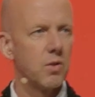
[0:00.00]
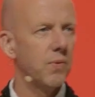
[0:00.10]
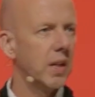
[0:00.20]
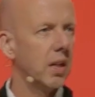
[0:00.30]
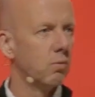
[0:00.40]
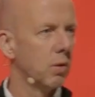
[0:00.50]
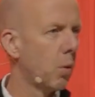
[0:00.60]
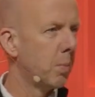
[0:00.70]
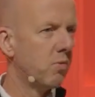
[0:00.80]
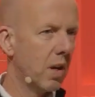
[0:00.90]
thinking what would
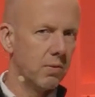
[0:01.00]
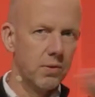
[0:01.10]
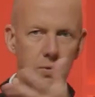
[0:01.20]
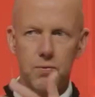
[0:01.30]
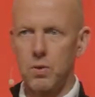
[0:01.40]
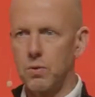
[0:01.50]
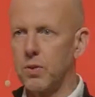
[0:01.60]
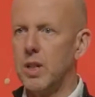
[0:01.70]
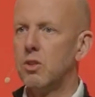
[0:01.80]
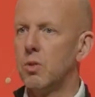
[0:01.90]
be relevant for
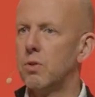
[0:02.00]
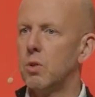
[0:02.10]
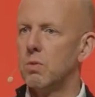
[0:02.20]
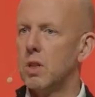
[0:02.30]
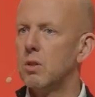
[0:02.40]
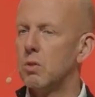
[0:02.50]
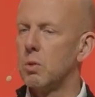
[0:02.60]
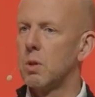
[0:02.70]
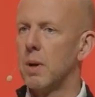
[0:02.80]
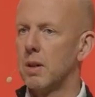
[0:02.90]
each of you really to
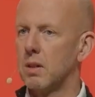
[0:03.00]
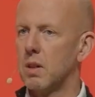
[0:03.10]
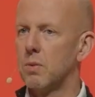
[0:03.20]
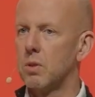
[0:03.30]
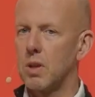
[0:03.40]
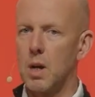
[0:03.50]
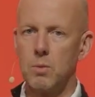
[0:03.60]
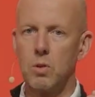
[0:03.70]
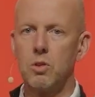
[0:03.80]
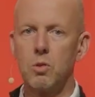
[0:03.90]
talk about. And I thought I'm
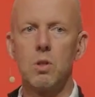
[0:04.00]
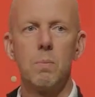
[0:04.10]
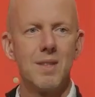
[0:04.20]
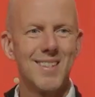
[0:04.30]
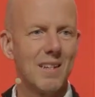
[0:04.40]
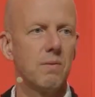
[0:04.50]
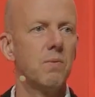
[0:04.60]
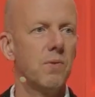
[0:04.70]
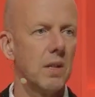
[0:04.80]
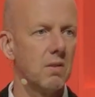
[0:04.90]
going to talk about seven
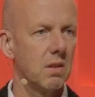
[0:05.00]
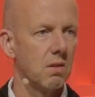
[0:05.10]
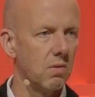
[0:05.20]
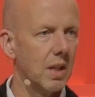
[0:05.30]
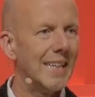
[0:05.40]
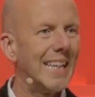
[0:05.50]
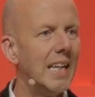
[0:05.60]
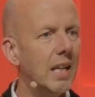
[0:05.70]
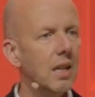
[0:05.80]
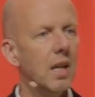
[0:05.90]
things that are really
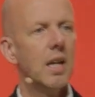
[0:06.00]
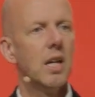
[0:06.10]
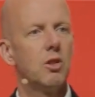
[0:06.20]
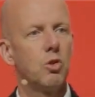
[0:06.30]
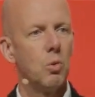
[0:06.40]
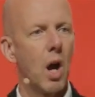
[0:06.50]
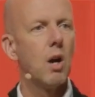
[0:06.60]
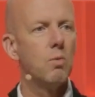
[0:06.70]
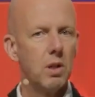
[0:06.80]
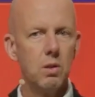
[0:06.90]
key to how
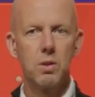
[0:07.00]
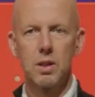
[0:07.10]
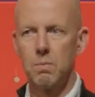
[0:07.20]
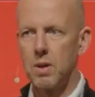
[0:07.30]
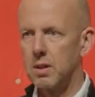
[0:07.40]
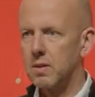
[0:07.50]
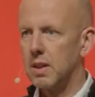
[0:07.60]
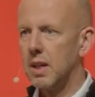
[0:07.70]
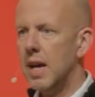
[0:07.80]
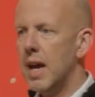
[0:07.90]
we look at
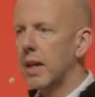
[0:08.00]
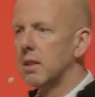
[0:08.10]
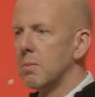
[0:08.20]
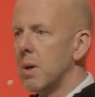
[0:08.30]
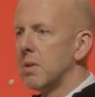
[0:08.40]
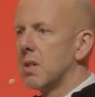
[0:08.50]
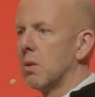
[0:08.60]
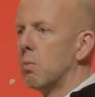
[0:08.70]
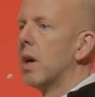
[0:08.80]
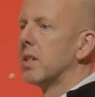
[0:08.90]
marketing. And then you maybe say,
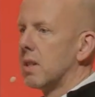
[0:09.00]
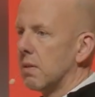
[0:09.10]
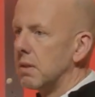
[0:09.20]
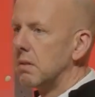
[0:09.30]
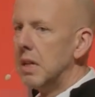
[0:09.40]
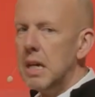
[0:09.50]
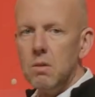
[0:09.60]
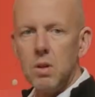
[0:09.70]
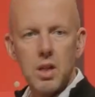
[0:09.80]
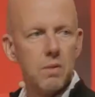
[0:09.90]
why seven?
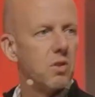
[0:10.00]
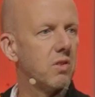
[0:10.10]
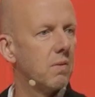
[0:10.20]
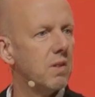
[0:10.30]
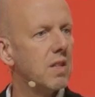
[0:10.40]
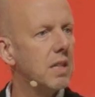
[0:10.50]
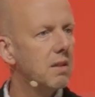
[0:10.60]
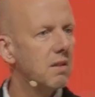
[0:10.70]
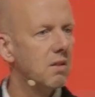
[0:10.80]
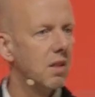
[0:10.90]
Well, you have the seven
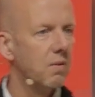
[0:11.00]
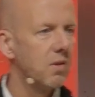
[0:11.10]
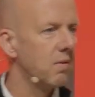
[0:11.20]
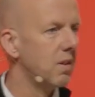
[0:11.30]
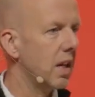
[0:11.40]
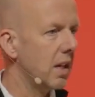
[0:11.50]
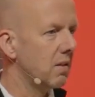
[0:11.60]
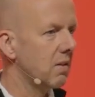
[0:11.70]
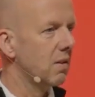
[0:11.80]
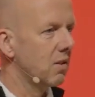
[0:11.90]
sins, you have 7
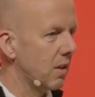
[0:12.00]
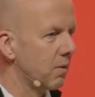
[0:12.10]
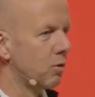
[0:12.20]
days, seven